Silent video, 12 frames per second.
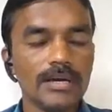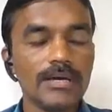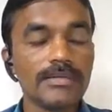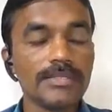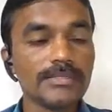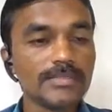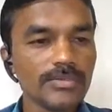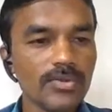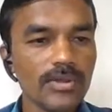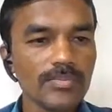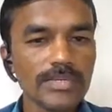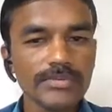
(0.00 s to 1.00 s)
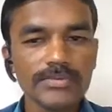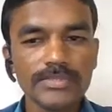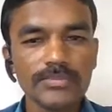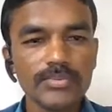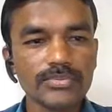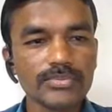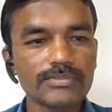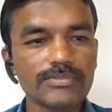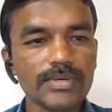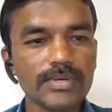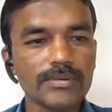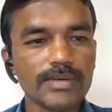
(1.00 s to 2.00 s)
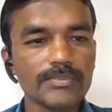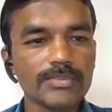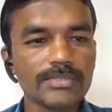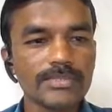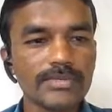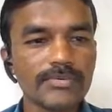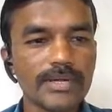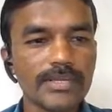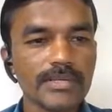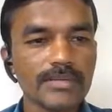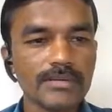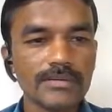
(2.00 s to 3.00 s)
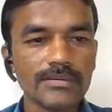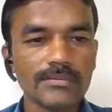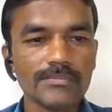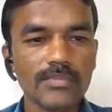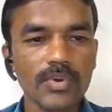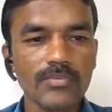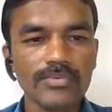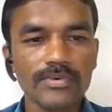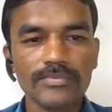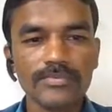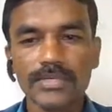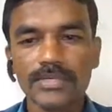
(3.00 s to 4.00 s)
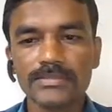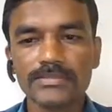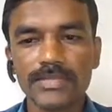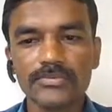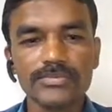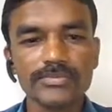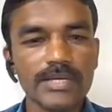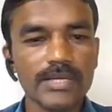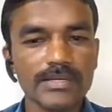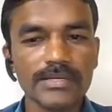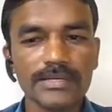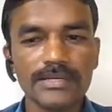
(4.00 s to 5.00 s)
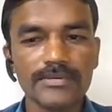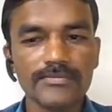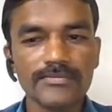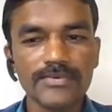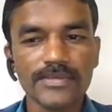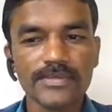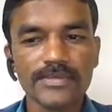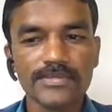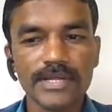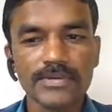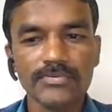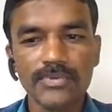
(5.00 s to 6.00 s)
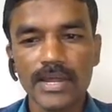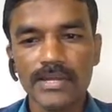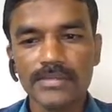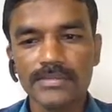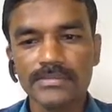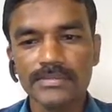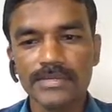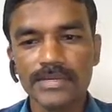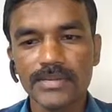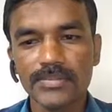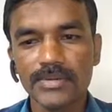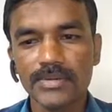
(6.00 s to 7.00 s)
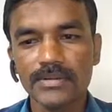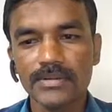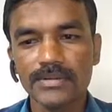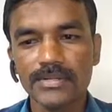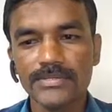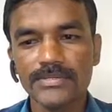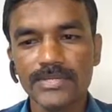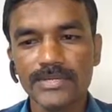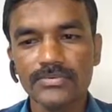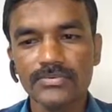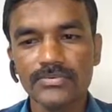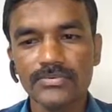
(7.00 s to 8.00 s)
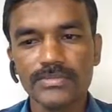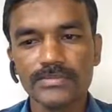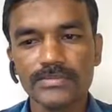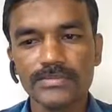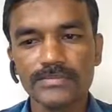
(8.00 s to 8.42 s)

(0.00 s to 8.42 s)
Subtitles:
this is the normal division process where I'm just dividing profit with the discounts. And if I just try to add this in a table, let's try to do this,